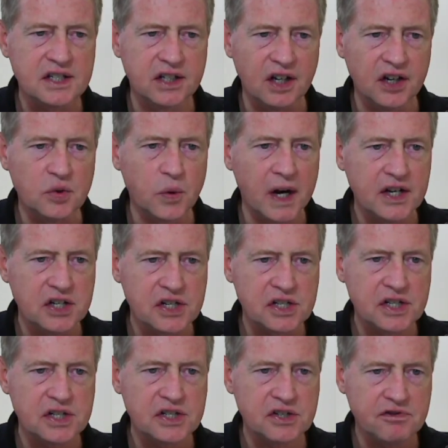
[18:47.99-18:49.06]
and
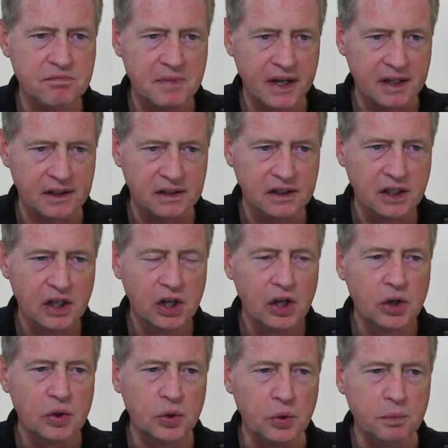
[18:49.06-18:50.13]
unrighteousness of men,
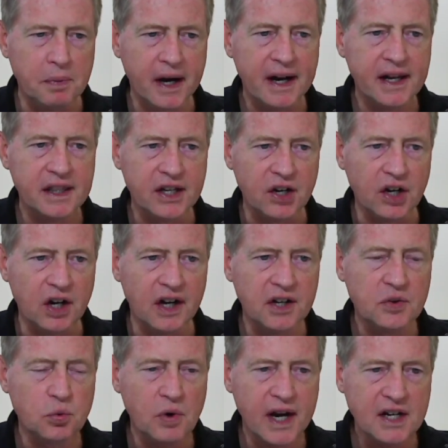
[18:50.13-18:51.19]
who by their
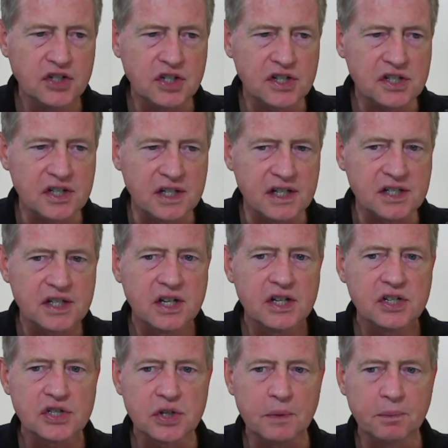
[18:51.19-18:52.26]
unrighteousness
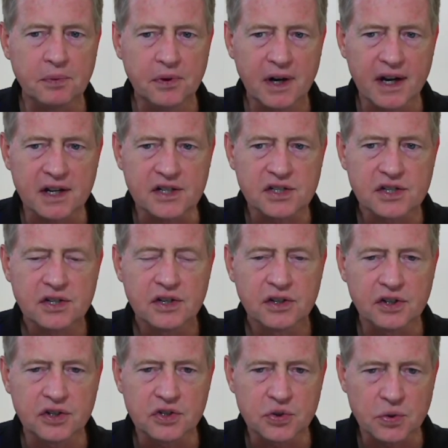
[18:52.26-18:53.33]
suppress
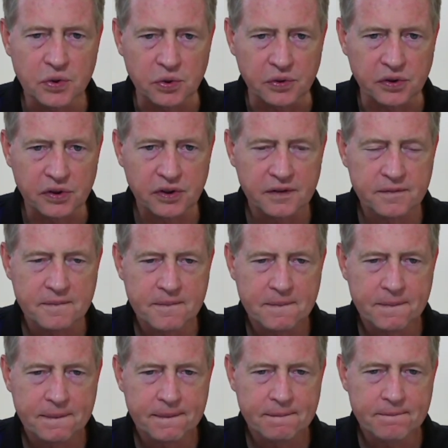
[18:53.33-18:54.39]
the truth.
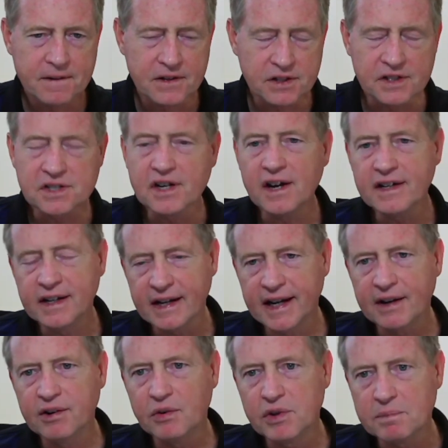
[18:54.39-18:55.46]
Does God get
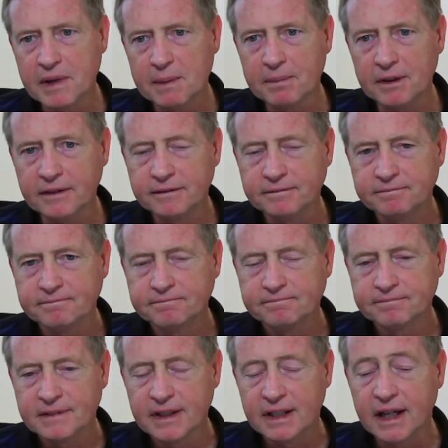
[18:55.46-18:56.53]
angry with people?
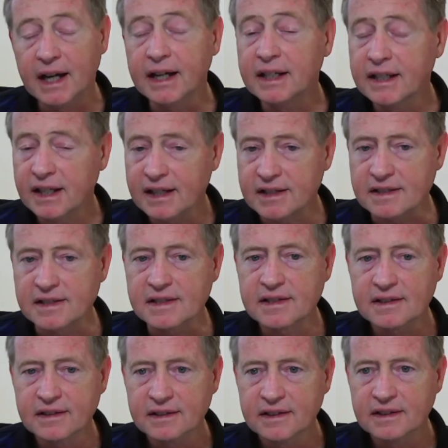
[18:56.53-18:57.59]
Uh, he does.
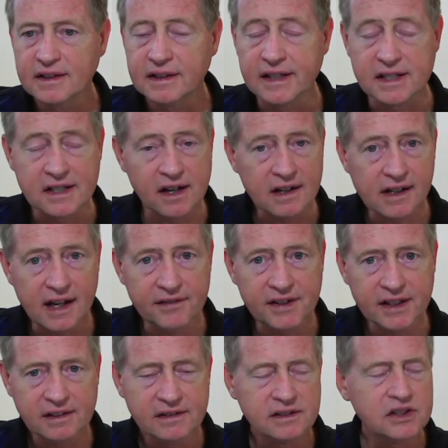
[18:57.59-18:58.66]
Is God
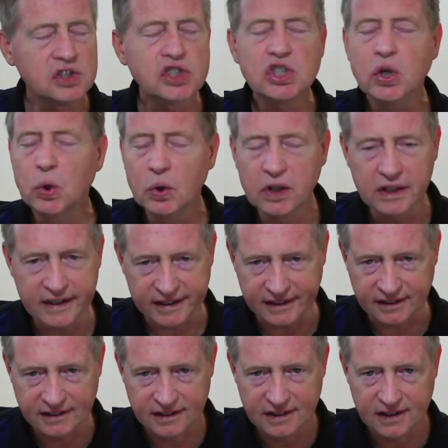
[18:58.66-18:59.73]
loving? Totally.
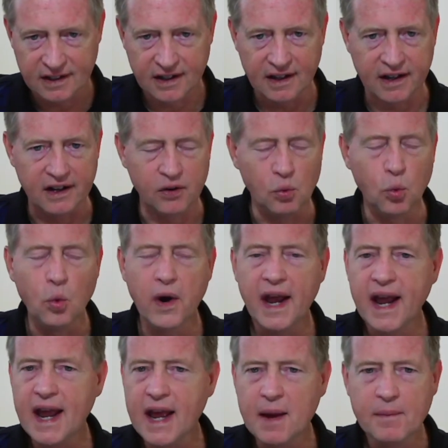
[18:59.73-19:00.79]
Uh,
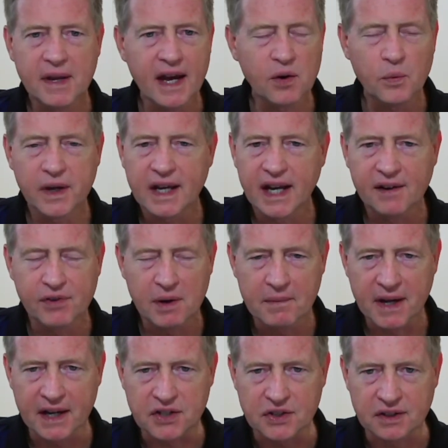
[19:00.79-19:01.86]
way beyond we can ever
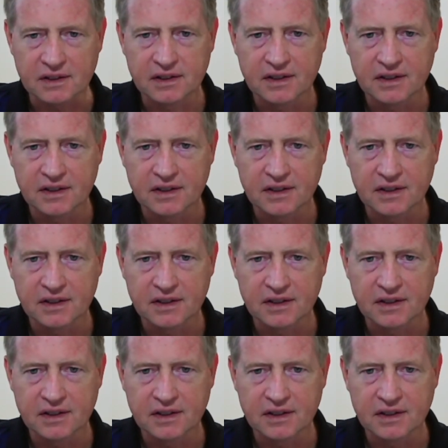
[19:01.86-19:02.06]
imagine.